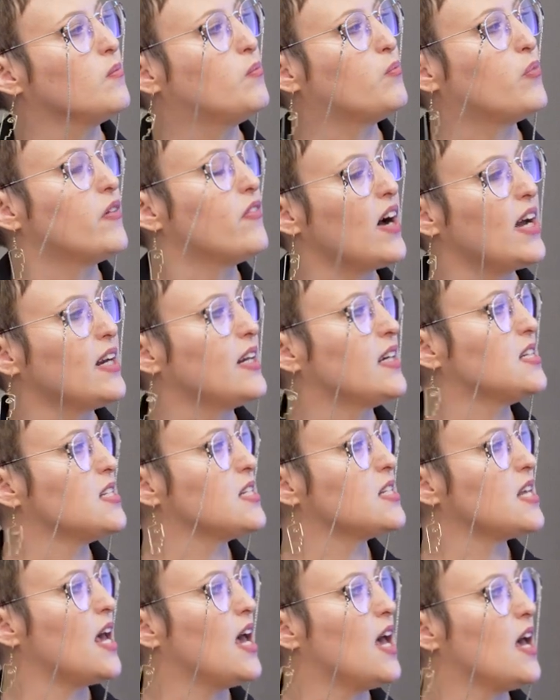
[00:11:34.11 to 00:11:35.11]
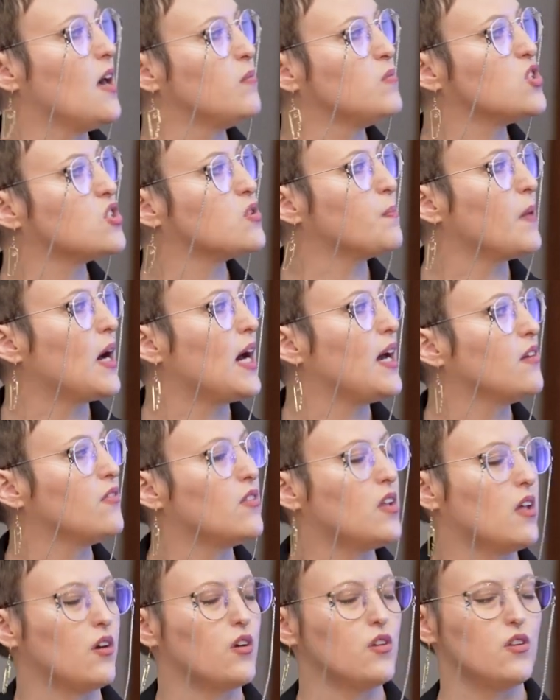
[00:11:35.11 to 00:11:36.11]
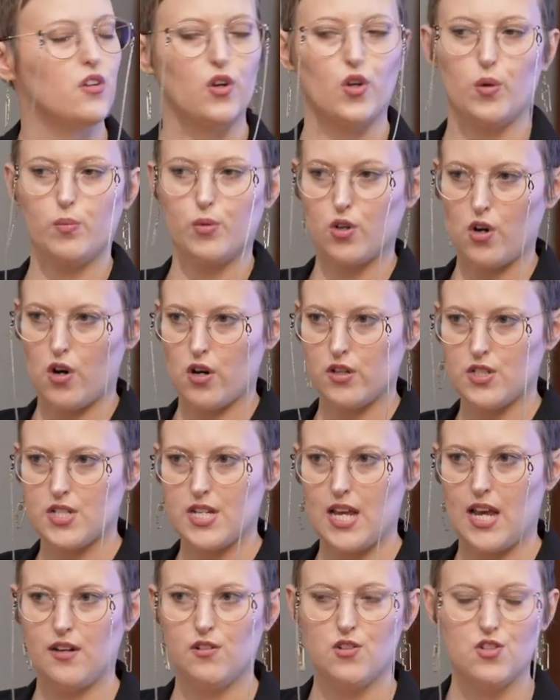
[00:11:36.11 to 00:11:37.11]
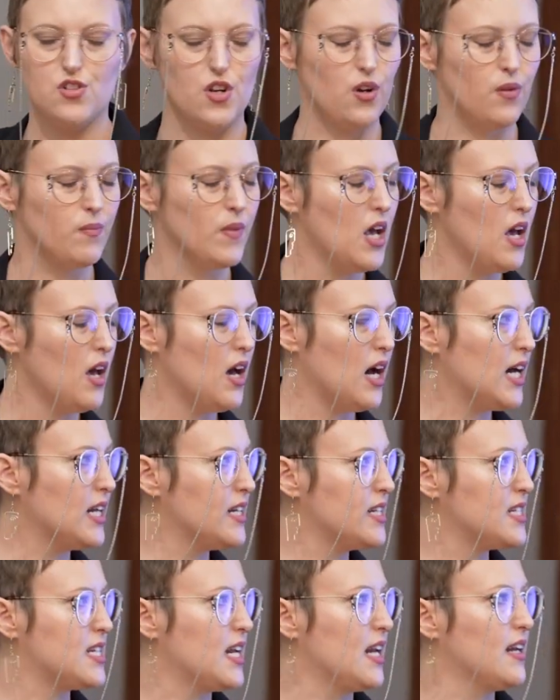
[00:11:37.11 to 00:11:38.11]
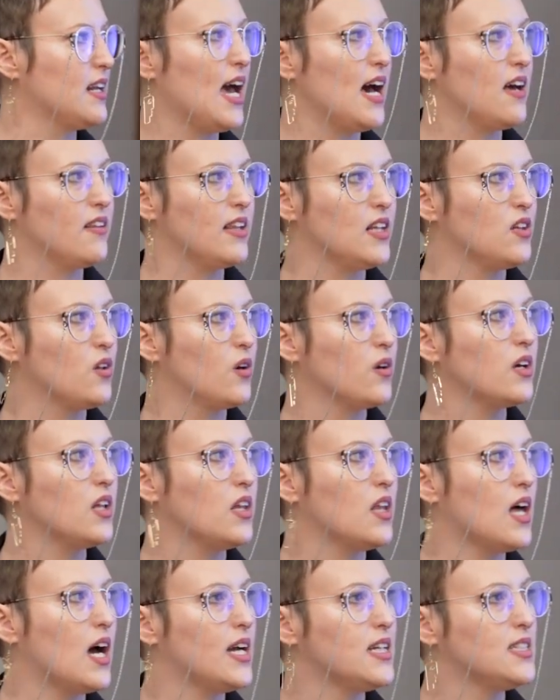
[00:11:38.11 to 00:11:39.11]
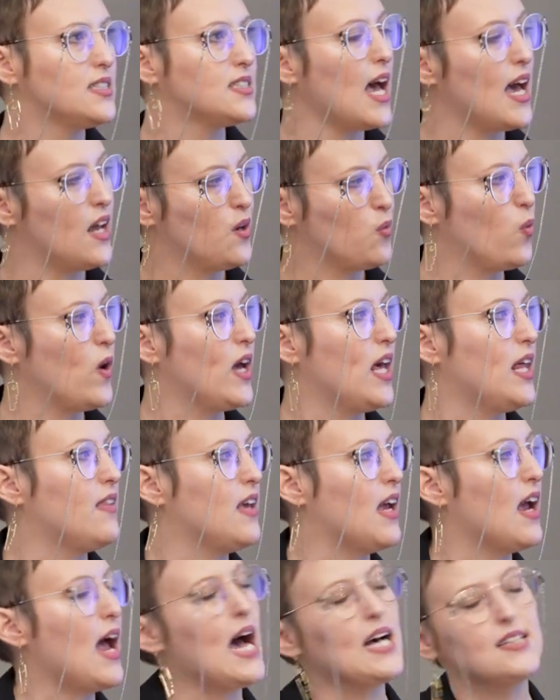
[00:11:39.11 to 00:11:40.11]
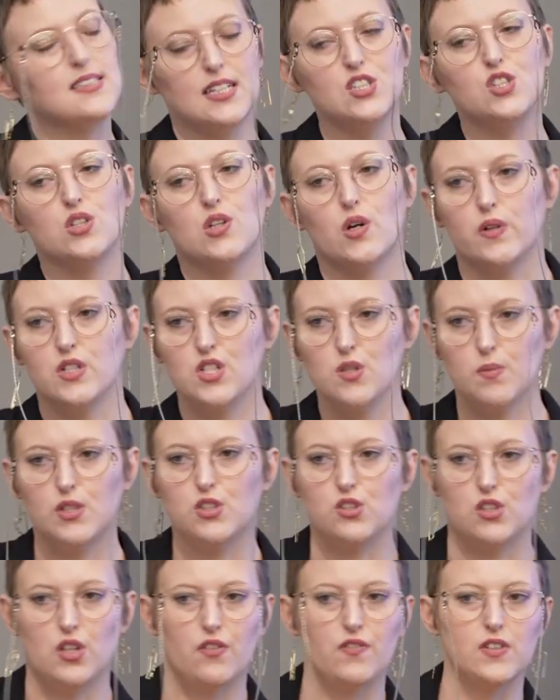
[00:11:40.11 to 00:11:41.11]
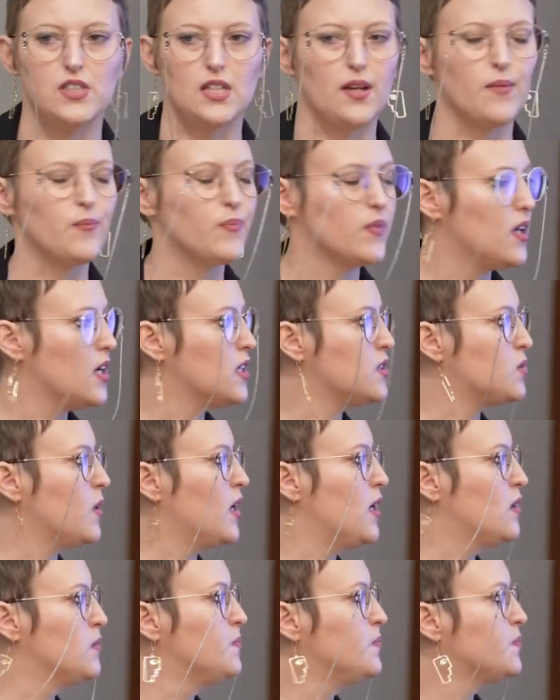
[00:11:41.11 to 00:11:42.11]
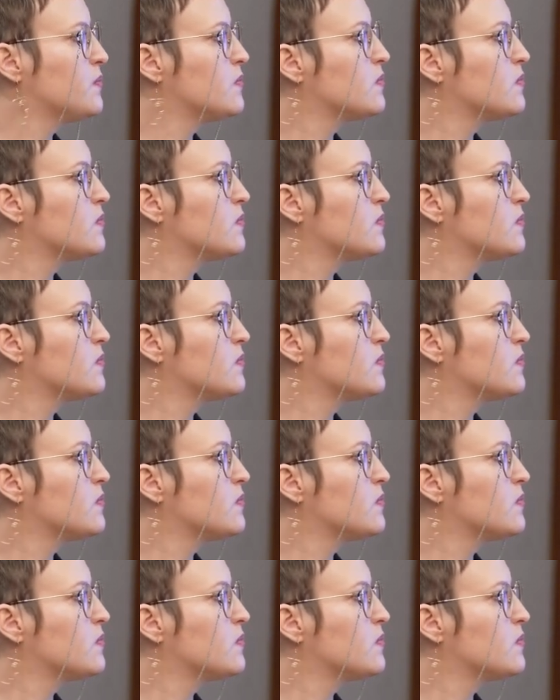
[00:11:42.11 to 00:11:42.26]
provided just by the global content. So understanding how they localize and where their assets are going to be surfacing as well.